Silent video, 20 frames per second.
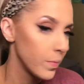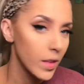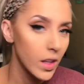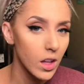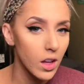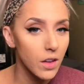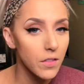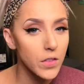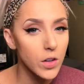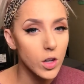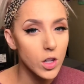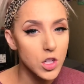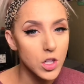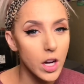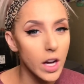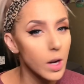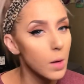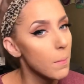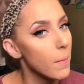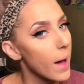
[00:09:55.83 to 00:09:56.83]
If you're
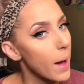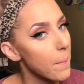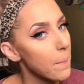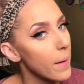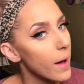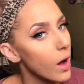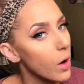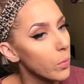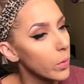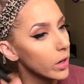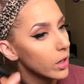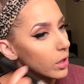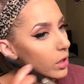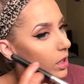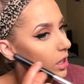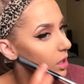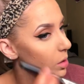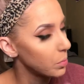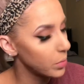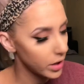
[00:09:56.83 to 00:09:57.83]
trying to map out where you
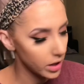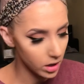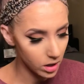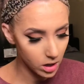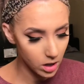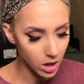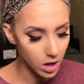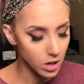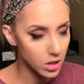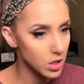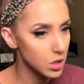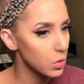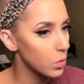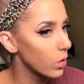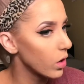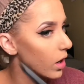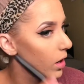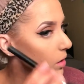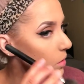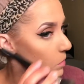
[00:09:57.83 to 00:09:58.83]
need to put your
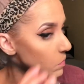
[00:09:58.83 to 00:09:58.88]
contour,